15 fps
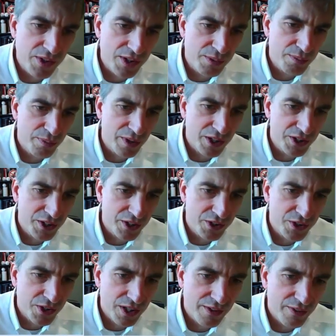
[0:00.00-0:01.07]
So this pressure
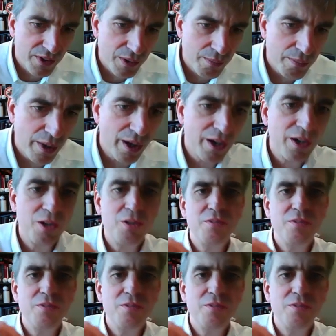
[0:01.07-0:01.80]
should have a little bar